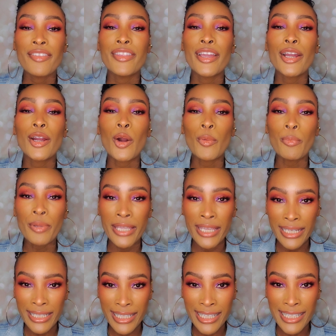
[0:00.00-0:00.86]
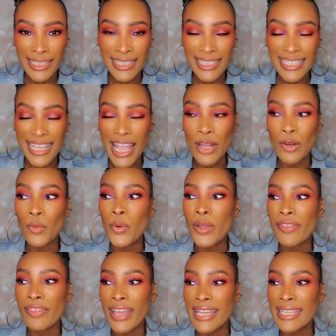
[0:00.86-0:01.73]
their opinions, and
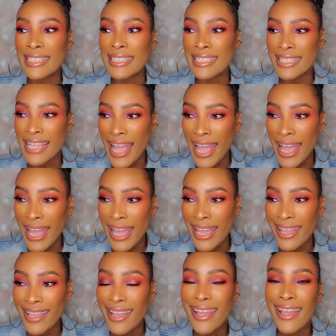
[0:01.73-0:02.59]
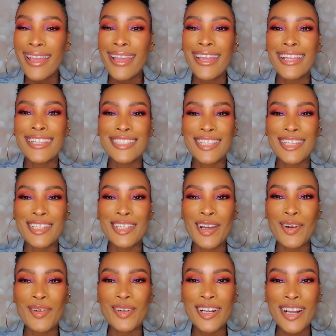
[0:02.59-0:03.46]
when they say it's a
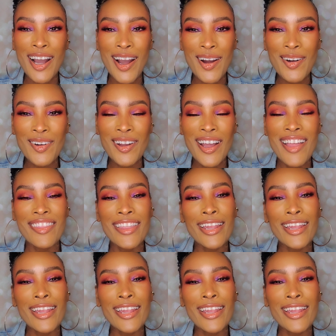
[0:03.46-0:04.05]
no-go,